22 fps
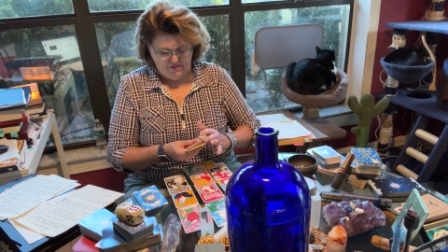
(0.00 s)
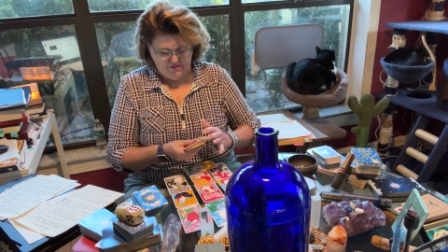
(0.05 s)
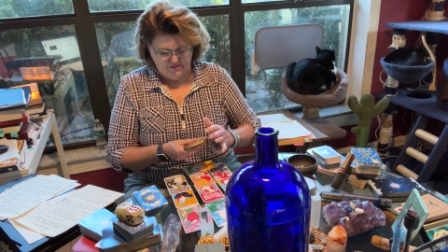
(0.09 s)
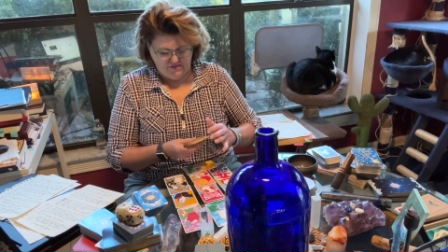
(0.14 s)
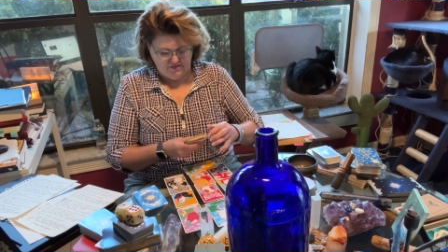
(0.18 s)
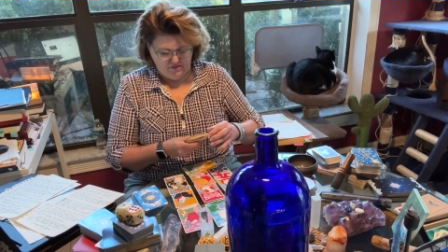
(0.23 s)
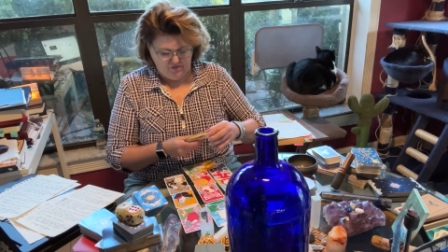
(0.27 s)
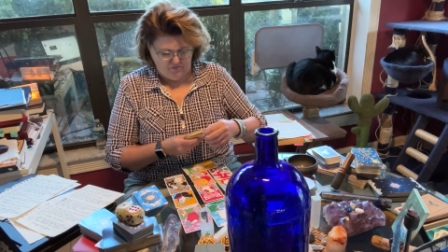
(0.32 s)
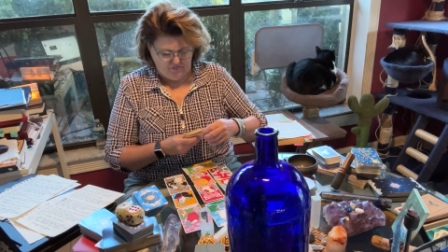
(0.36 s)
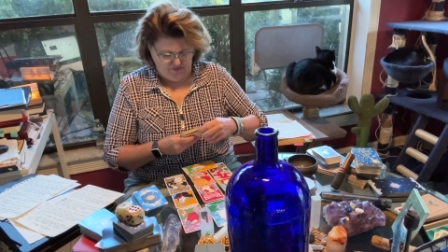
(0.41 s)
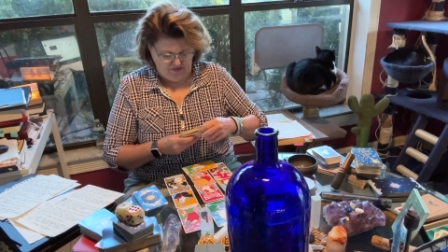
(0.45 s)

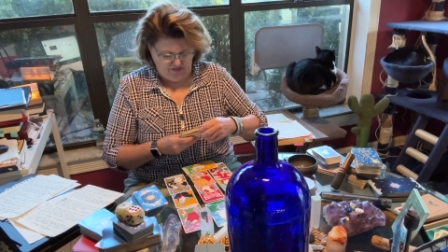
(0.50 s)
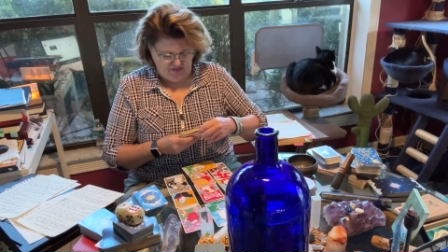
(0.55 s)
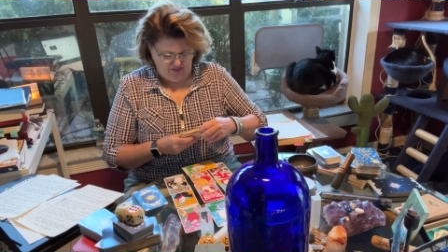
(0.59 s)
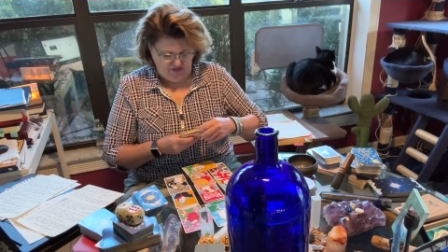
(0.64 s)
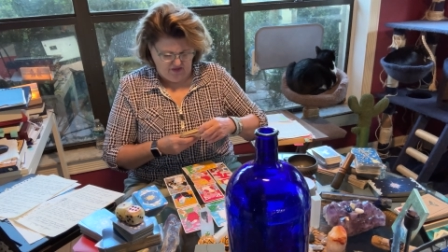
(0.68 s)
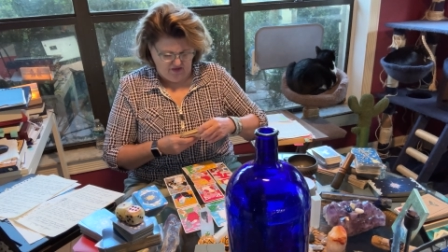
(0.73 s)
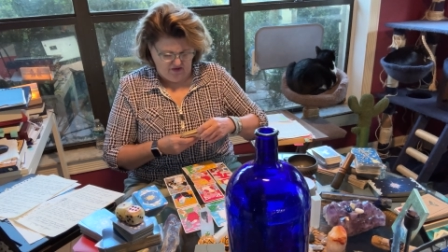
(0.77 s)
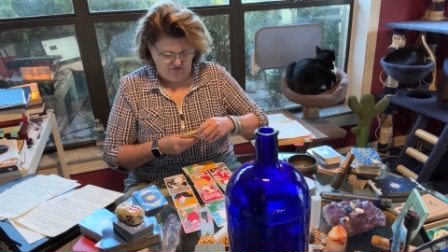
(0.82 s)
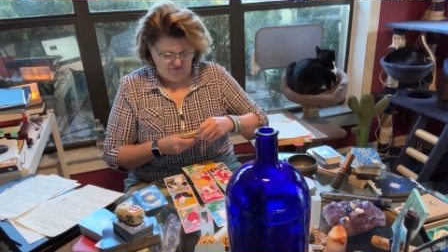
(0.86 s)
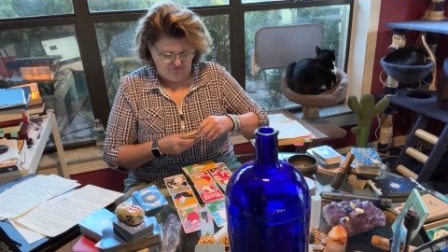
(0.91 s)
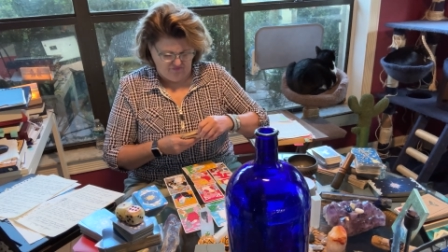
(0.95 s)
so be
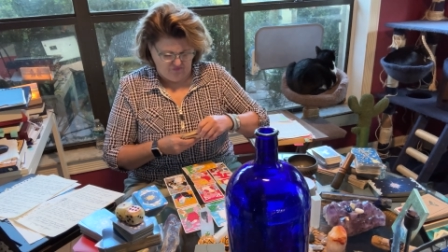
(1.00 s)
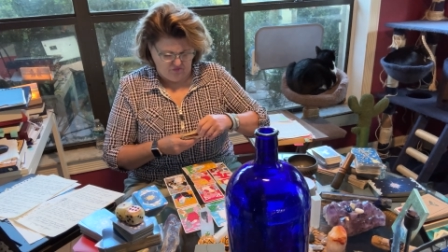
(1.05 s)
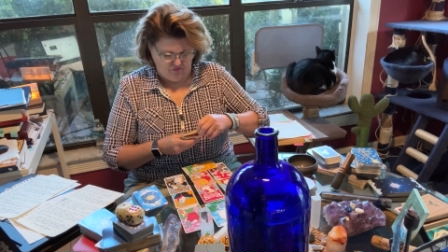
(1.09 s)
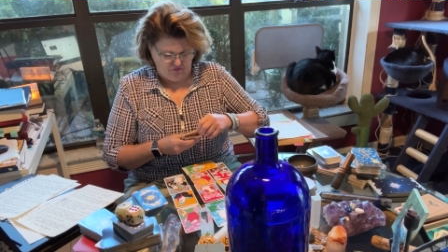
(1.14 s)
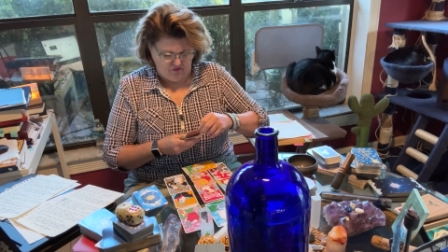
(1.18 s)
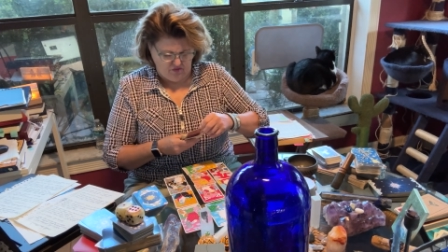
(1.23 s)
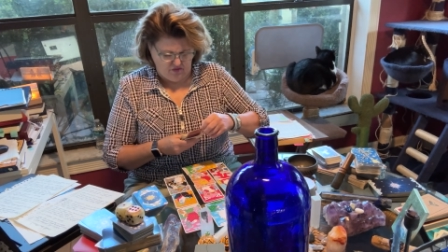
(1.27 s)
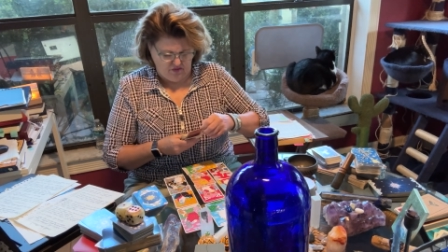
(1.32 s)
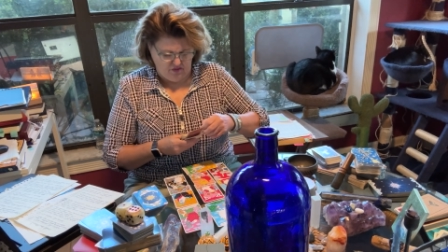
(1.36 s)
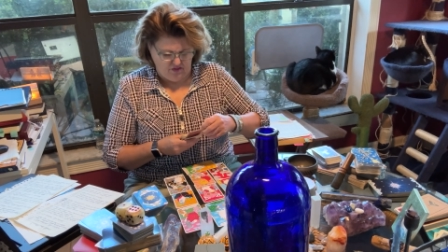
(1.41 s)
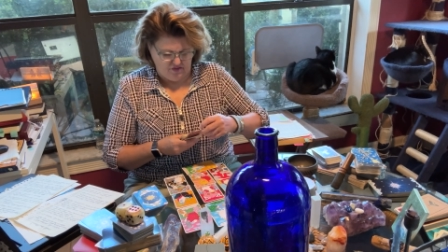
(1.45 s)

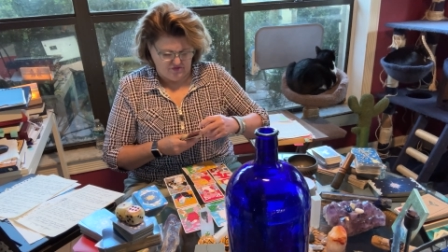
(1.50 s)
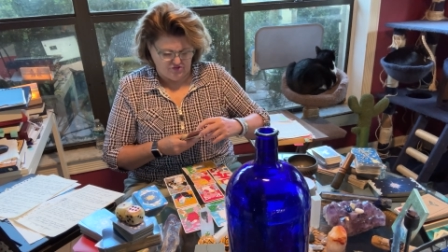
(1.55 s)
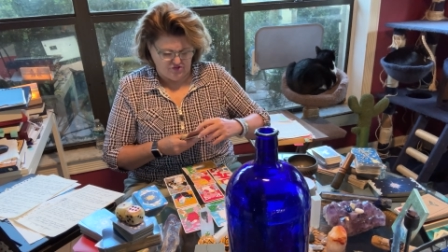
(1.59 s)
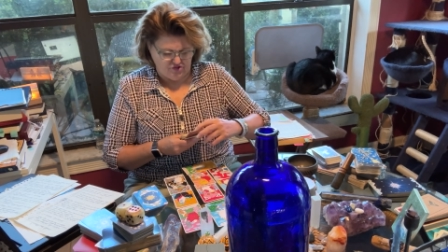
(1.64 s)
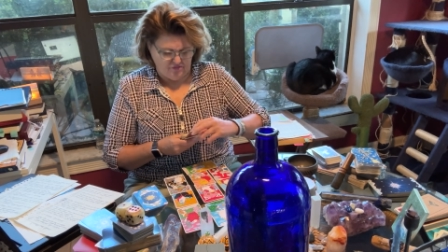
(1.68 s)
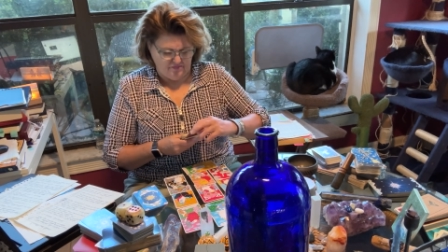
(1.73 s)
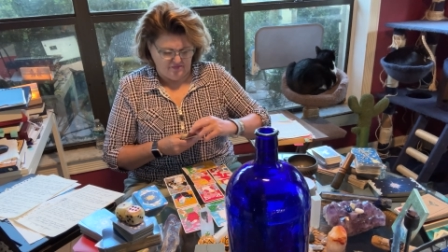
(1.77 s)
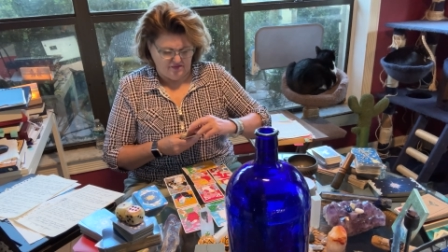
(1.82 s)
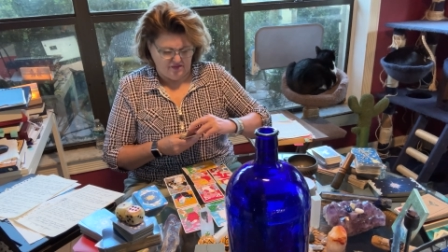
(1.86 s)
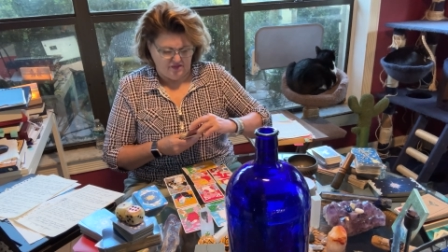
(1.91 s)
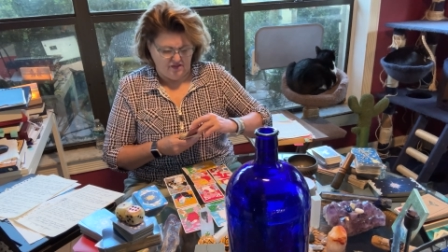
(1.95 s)
careful,
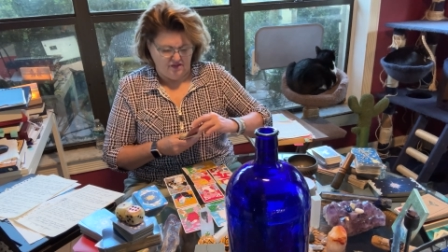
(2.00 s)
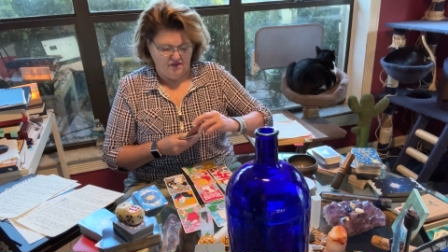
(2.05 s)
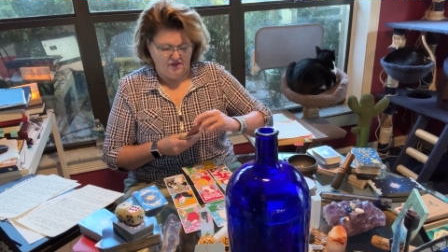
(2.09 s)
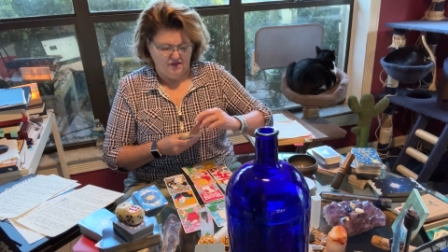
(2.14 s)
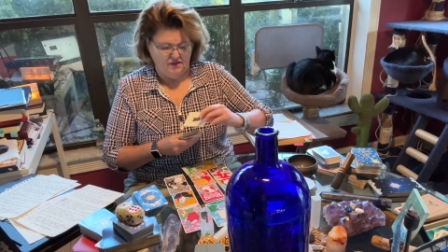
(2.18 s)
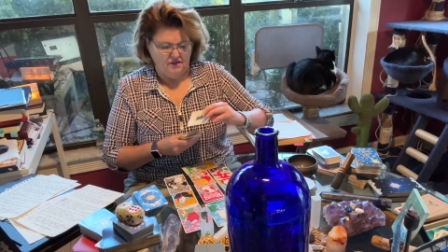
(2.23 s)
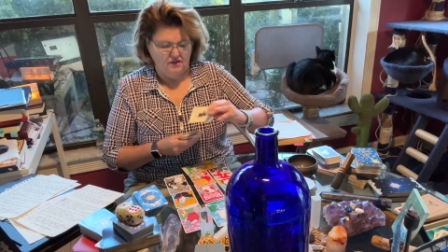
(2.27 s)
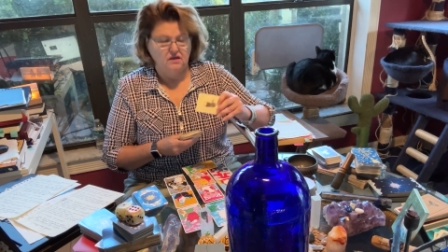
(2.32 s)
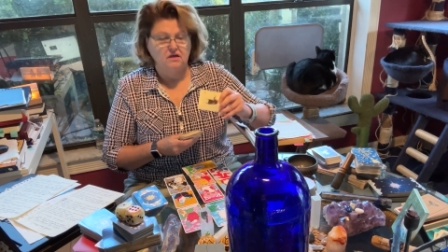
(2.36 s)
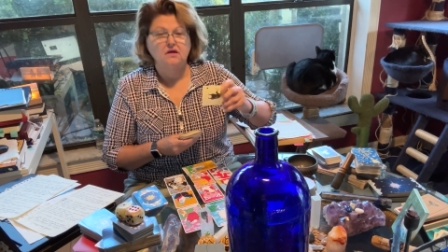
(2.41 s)
Gemini.